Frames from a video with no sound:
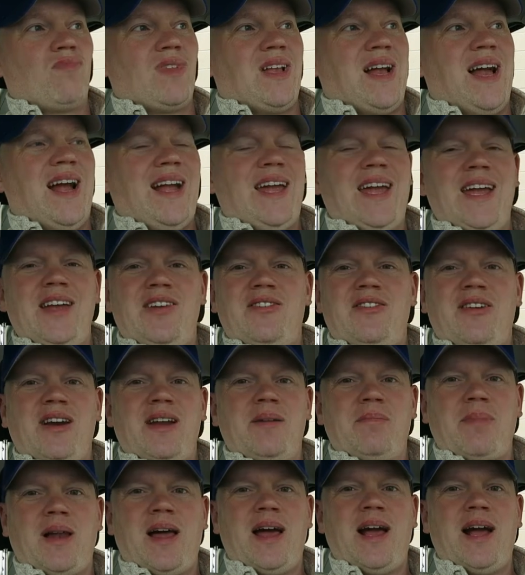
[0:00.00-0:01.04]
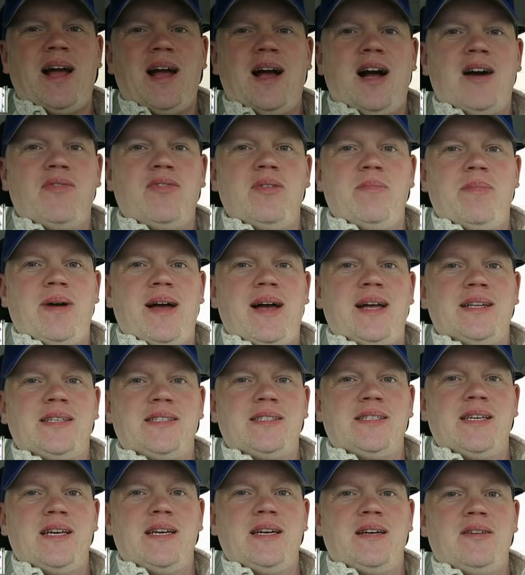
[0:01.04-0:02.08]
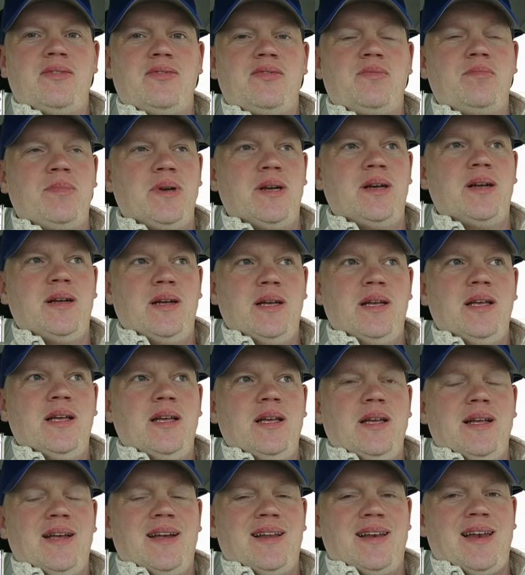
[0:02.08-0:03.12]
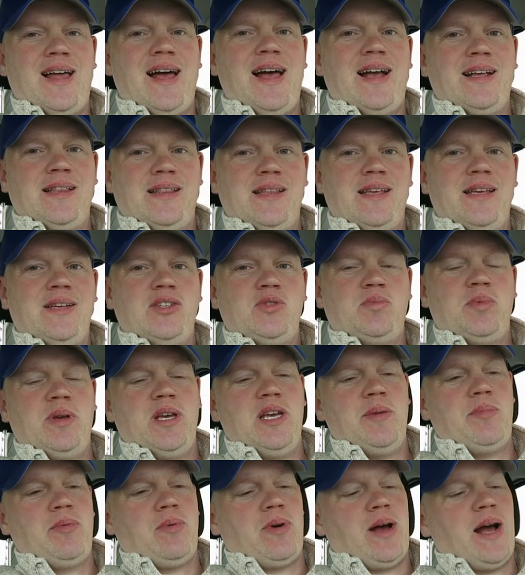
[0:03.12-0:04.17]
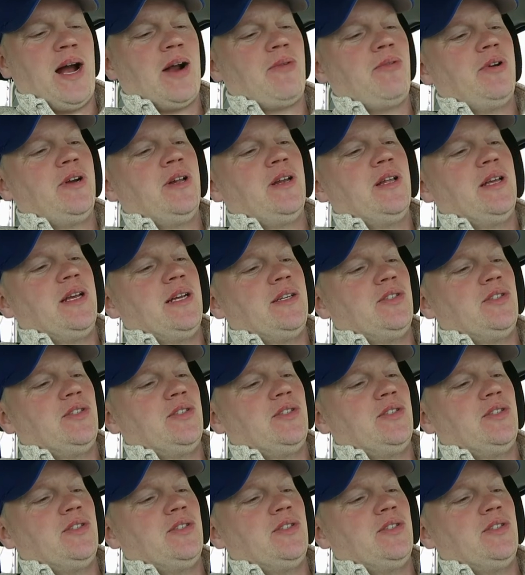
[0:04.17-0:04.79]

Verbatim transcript: I can't drink black coffee by itself, but like this, people, I really